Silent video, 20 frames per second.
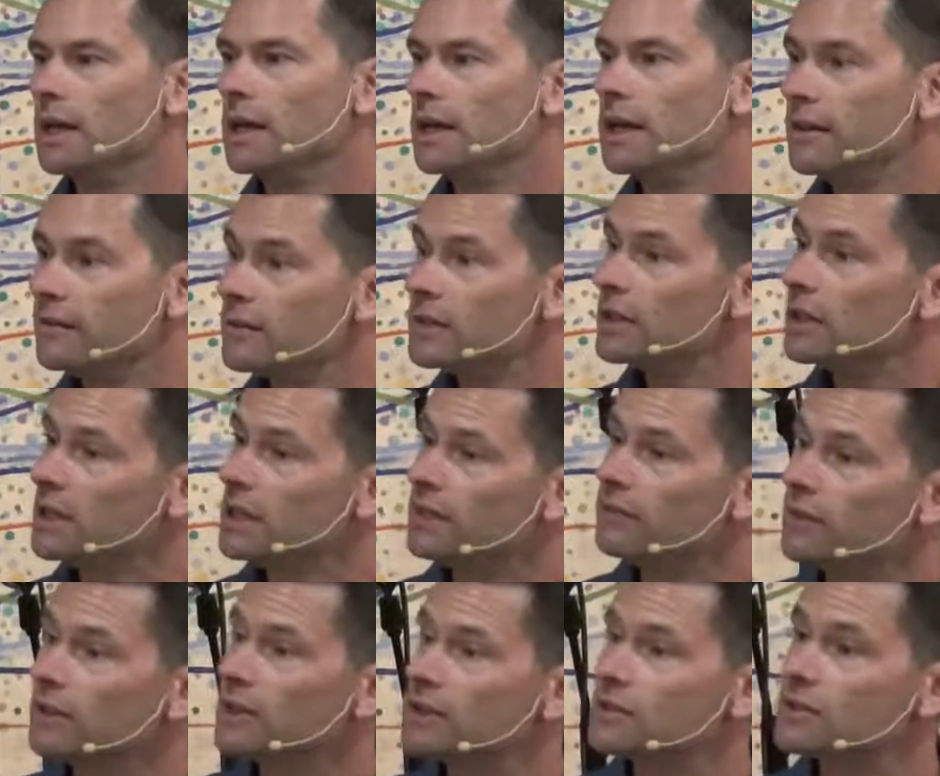Even
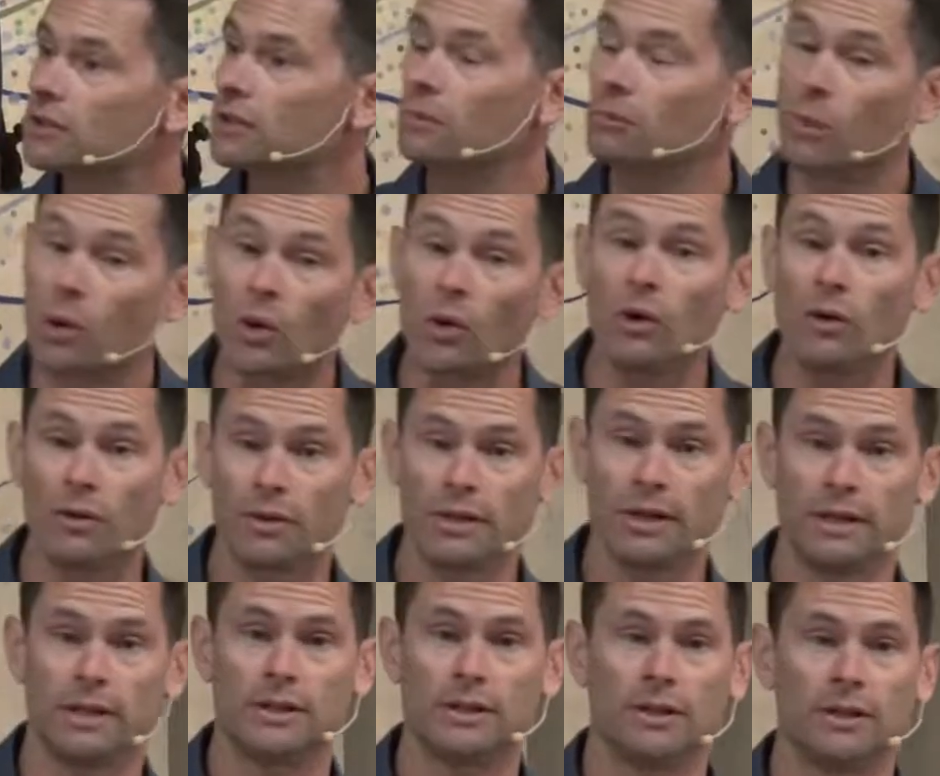it's the moral
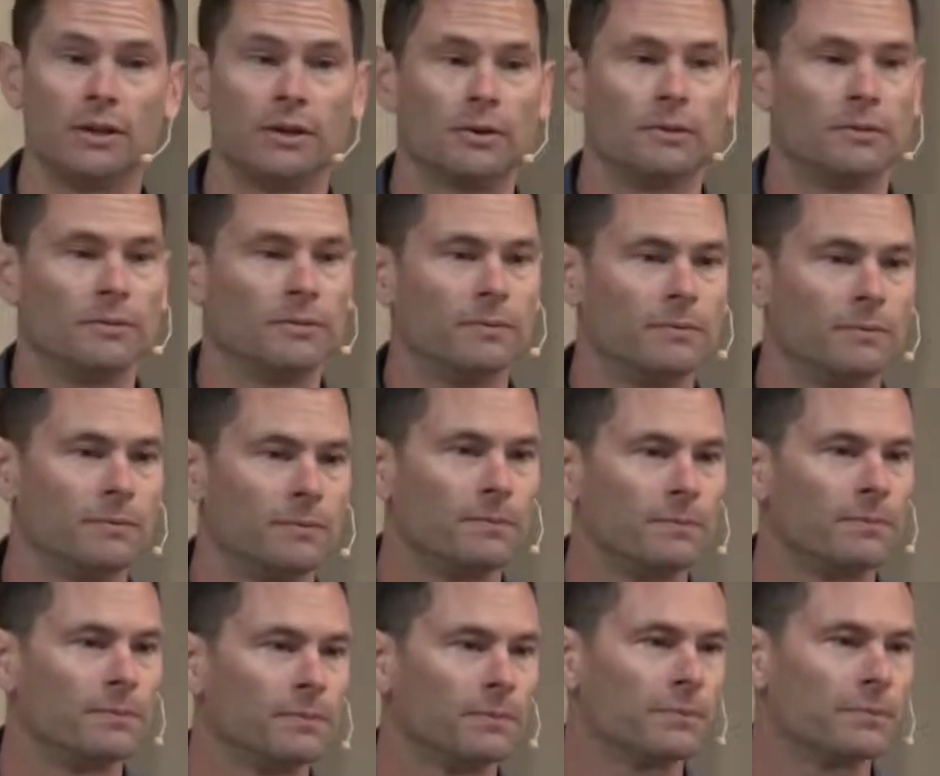thing to do,
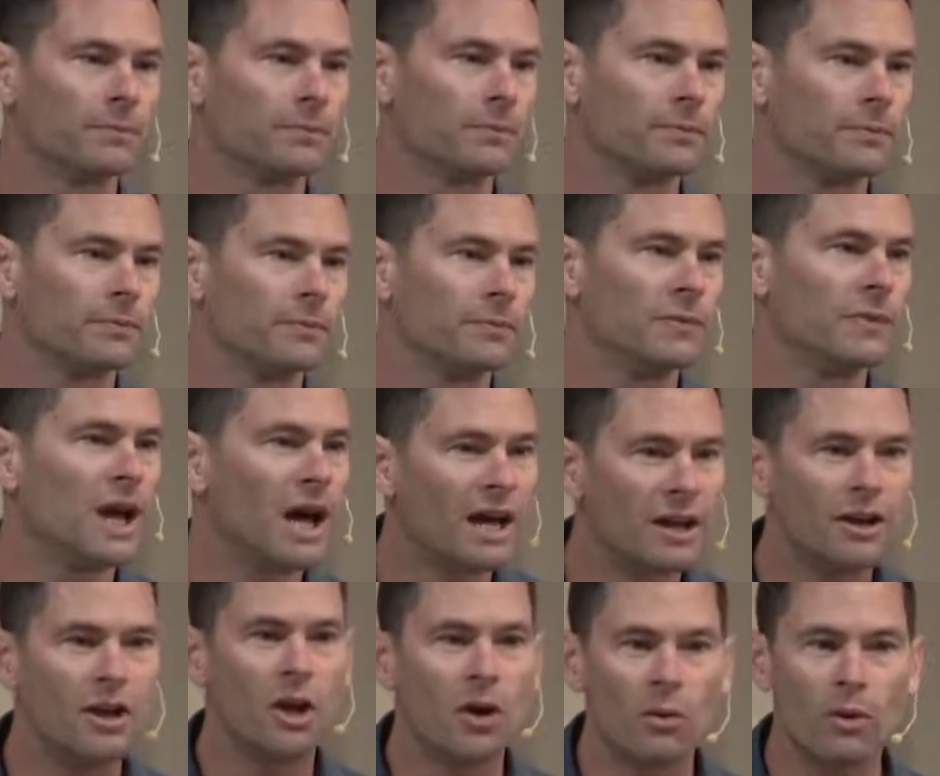
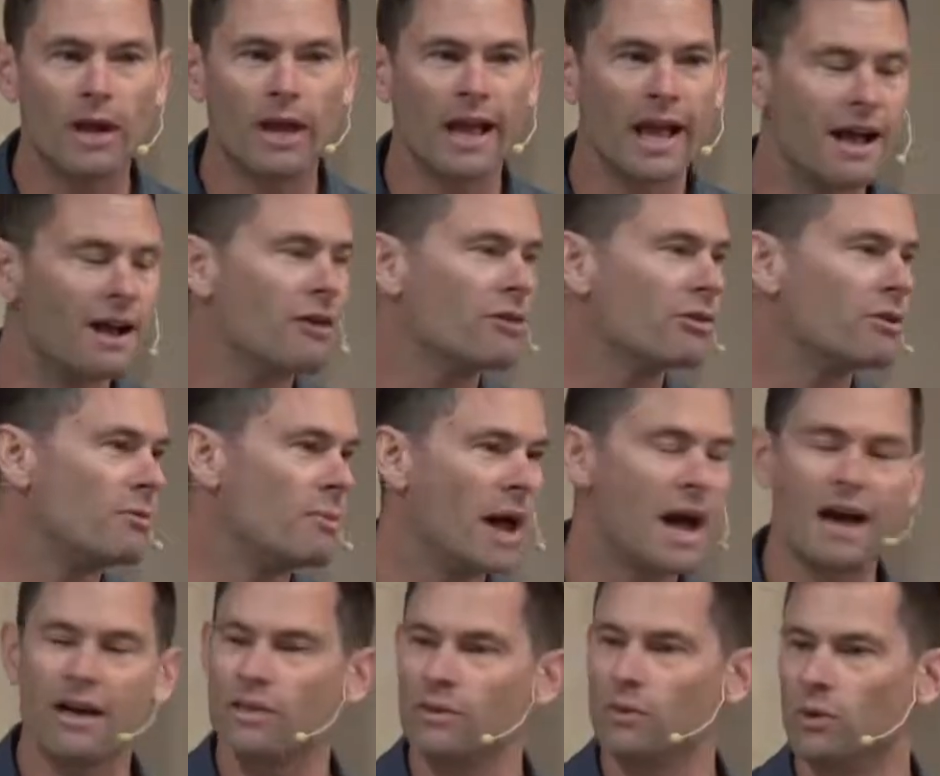not knowing how the
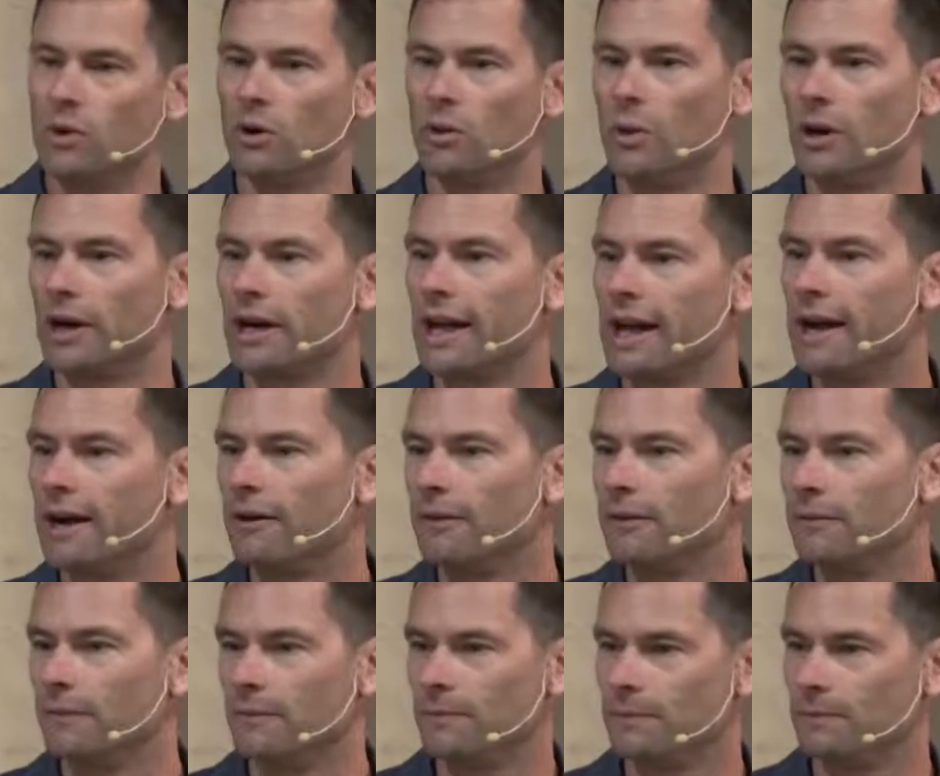math will work out.
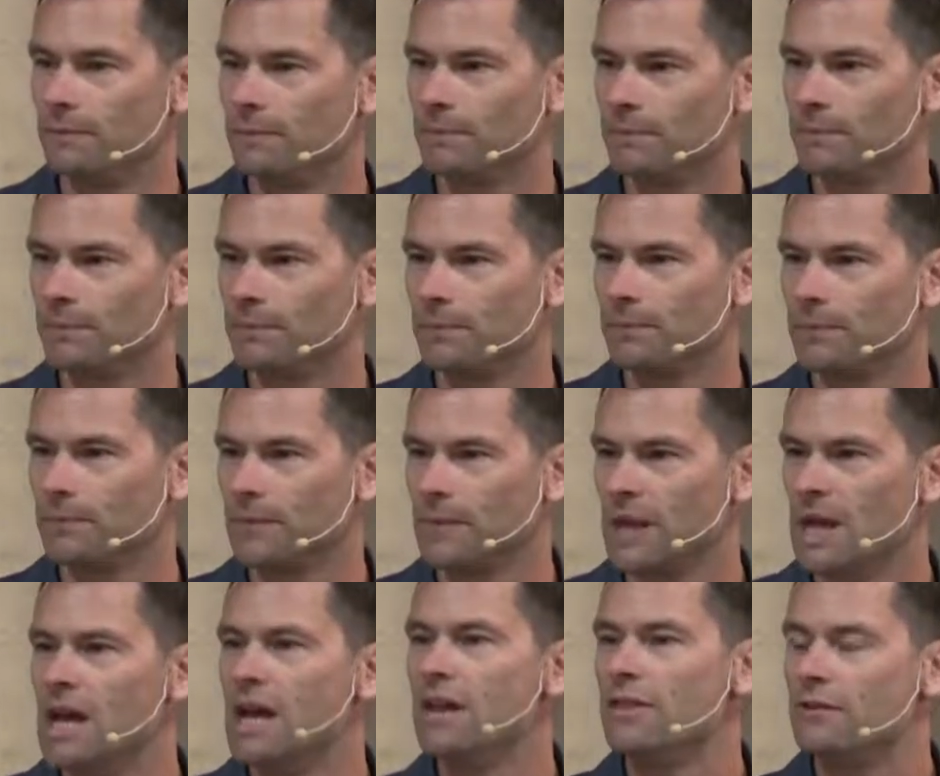
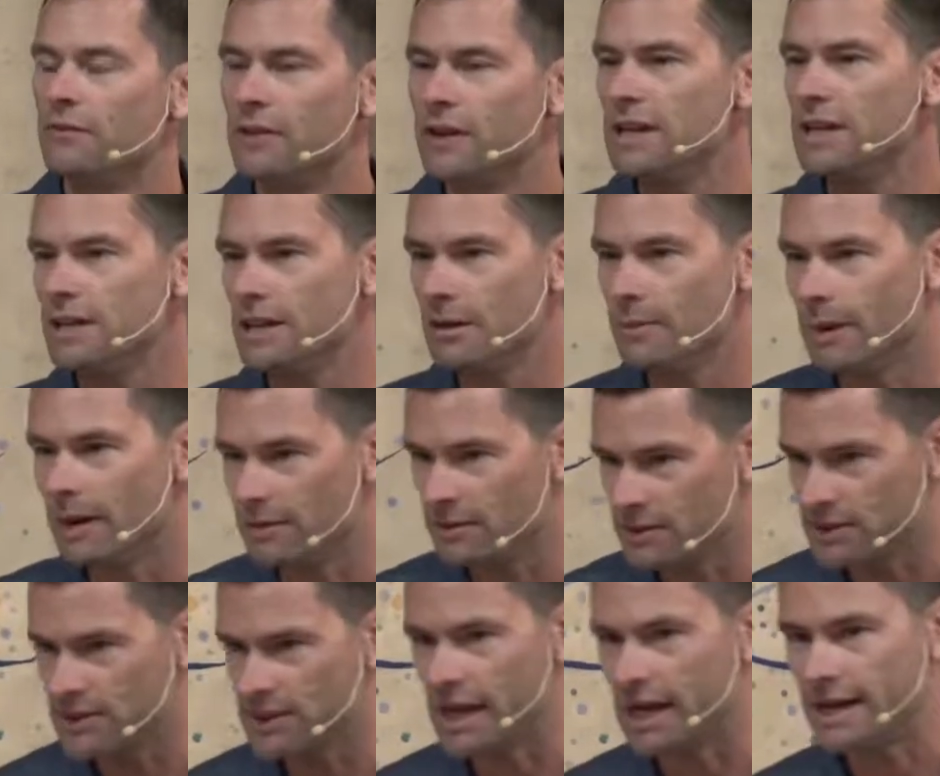The funny thing
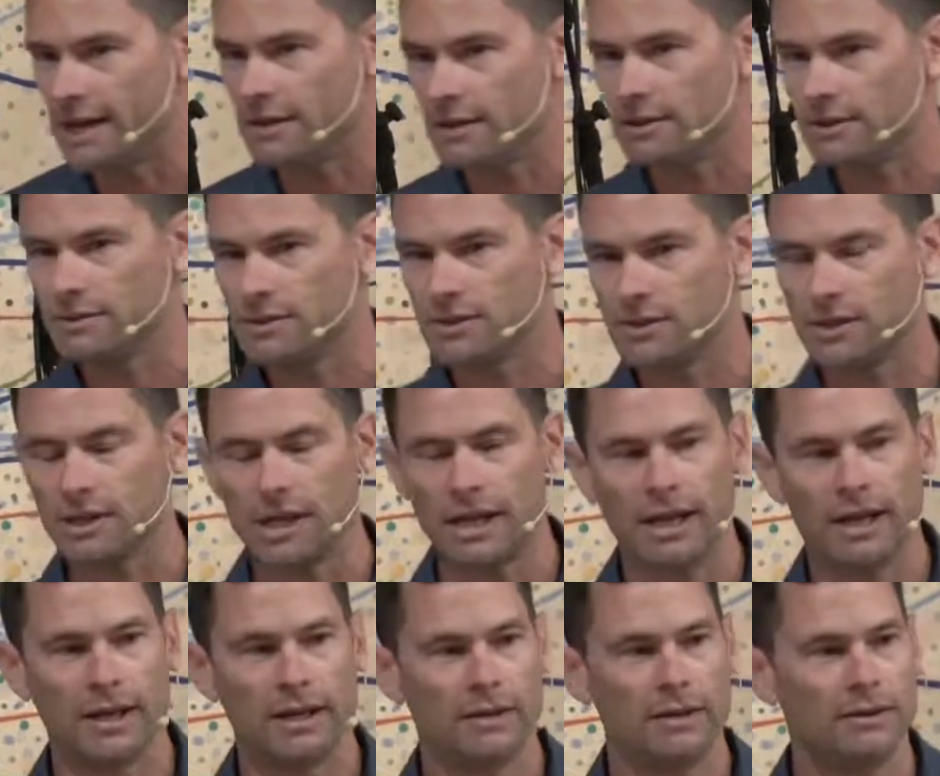about science
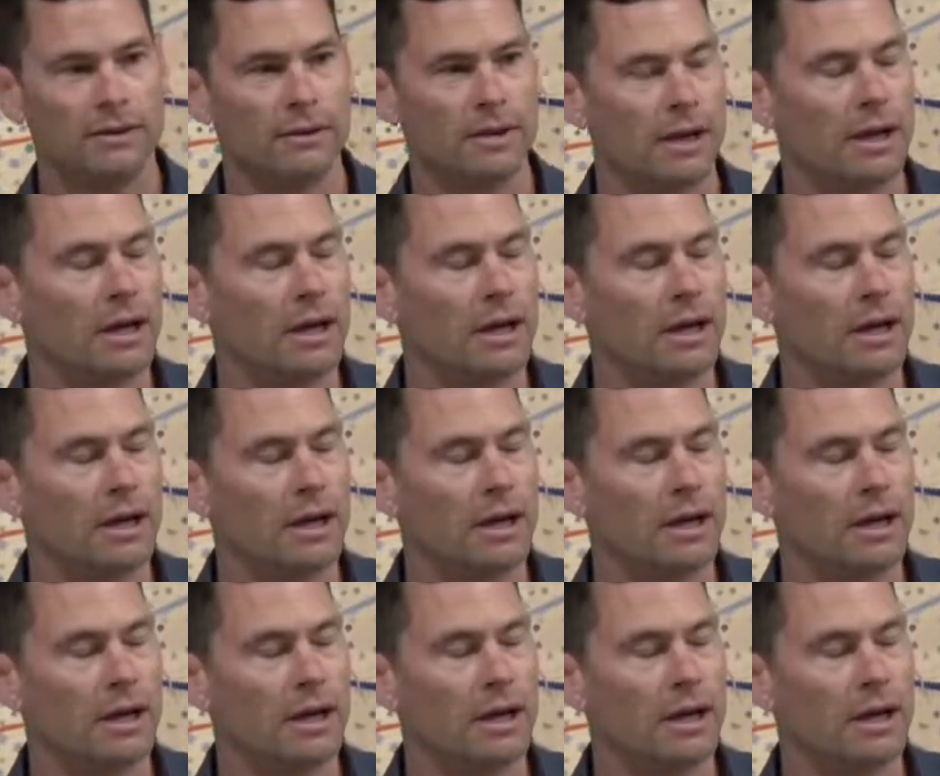and